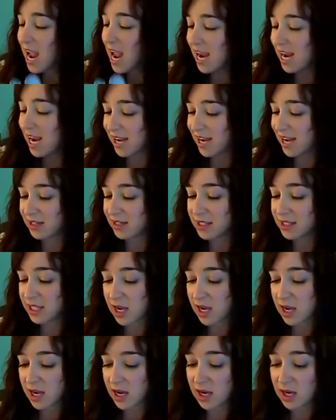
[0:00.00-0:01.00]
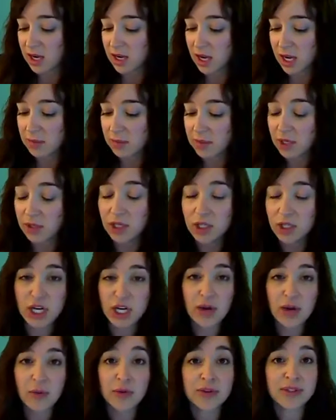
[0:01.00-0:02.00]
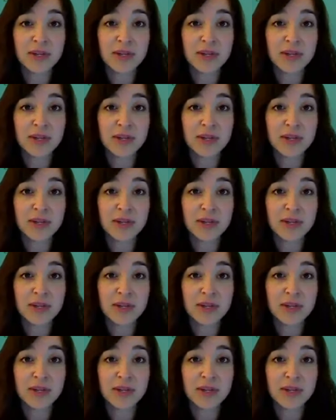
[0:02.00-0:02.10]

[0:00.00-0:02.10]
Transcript: And I'm here to chat with